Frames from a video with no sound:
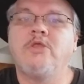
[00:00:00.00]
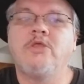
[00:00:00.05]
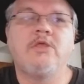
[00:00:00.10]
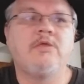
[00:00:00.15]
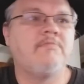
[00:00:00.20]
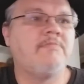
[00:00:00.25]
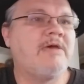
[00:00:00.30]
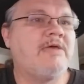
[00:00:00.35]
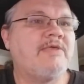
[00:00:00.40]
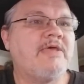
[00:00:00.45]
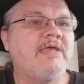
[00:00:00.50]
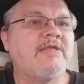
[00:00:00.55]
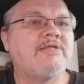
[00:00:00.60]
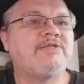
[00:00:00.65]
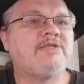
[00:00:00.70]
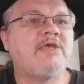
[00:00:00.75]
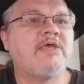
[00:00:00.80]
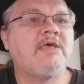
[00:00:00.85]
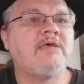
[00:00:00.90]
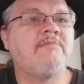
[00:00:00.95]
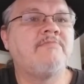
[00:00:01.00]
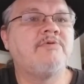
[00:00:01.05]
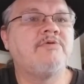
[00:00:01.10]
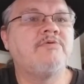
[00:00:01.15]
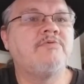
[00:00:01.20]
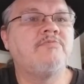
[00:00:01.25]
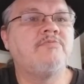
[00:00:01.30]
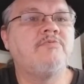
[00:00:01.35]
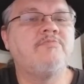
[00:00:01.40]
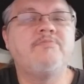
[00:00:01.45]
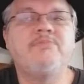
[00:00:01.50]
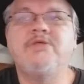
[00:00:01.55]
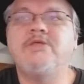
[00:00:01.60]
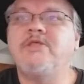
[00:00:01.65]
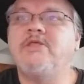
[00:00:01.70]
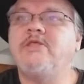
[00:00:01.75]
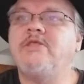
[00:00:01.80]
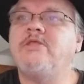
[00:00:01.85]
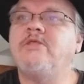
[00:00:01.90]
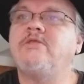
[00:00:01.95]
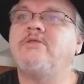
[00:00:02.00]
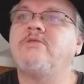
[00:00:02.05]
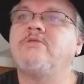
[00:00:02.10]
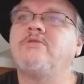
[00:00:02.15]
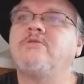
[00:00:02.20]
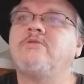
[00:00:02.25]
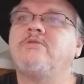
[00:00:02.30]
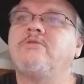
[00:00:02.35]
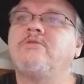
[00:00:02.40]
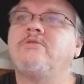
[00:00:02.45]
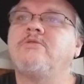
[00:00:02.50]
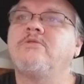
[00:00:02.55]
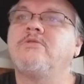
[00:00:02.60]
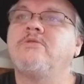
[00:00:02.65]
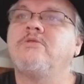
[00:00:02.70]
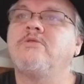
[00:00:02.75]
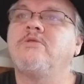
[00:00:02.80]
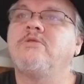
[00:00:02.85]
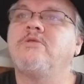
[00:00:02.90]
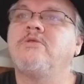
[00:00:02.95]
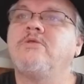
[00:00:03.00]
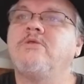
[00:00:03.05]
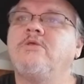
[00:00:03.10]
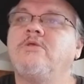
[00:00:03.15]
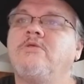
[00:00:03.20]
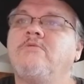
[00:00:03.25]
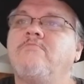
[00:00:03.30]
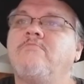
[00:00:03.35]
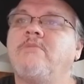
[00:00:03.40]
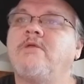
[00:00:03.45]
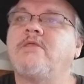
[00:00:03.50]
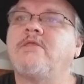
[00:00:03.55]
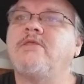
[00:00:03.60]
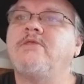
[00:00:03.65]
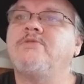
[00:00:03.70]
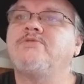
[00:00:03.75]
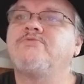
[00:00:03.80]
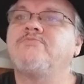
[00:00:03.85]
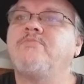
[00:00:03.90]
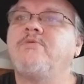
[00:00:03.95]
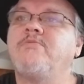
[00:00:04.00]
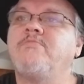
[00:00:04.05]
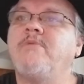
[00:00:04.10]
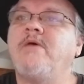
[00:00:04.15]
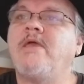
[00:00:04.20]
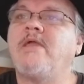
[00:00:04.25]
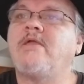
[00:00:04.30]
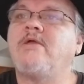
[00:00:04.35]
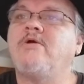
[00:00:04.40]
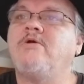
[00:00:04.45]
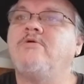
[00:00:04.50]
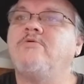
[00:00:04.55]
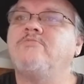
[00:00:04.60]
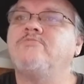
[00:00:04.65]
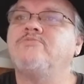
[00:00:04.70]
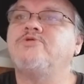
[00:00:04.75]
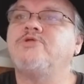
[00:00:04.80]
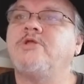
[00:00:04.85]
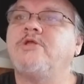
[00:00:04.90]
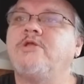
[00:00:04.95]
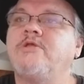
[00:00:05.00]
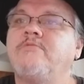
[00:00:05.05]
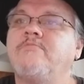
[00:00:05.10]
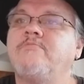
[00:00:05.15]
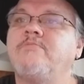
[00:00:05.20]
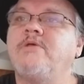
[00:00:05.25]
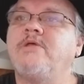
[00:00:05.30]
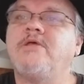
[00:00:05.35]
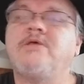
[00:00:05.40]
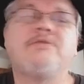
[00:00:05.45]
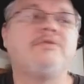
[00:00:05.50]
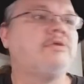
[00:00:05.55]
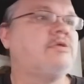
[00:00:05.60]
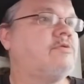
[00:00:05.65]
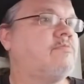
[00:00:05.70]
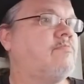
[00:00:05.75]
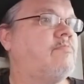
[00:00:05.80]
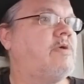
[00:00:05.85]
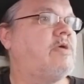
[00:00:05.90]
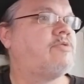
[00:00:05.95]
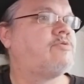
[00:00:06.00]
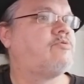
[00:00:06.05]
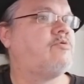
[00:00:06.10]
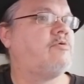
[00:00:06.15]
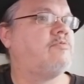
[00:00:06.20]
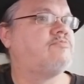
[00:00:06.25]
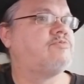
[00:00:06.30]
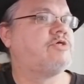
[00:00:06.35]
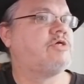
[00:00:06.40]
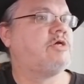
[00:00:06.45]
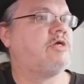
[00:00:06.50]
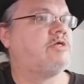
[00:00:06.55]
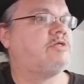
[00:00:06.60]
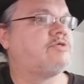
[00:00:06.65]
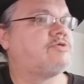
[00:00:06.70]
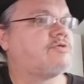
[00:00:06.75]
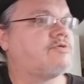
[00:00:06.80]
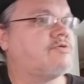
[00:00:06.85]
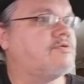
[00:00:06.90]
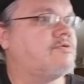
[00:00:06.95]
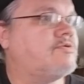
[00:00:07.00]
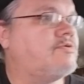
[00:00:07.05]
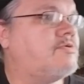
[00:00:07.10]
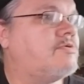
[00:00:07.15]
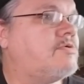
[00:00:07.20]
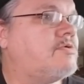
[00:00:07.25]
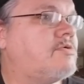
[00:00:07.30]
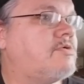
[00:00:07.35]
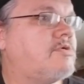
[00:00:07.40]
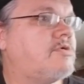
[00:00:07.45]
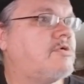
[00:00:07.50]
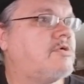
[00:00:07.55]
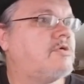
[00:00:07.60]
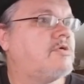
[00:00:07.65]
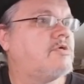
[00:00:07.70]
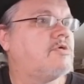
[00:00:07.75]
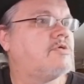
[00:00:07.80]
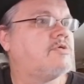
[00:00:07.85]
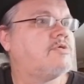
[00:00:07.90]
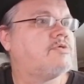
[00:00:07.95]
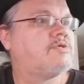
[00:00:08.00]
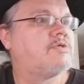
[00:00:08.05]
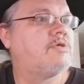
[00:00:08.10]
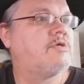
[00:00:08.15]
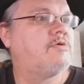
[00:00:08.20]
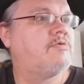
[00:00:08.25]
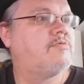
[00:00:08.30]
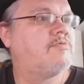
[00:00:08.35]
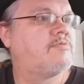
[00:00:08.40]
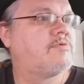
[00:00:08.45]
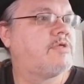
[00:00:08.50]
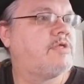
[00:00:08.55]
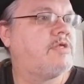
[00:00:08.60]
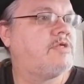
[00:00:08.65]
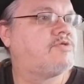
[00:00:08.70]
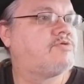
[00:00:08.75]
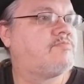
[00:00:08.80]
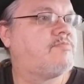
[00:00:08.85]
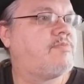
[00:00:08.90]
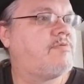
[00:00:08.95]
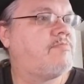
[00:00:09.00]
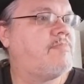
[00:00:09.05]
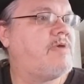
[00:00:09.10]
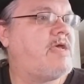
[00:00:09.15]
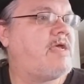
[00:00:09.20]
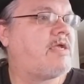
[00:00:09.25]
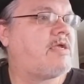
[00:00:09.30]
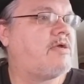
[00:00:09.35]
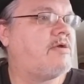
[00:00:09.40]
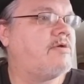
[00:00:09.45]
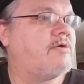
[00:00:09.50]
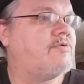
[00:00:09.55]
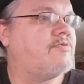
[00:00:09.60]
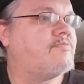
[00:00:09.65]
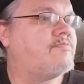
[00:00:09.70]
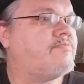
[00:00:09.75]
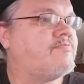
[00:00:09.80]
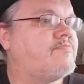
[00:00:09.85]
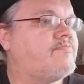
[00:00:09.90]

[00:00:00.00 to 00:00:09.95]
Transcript: And by that time it will be, my kids will be back home. Jerry and Beth, Beth drove Jerry to school. So kids will be back home.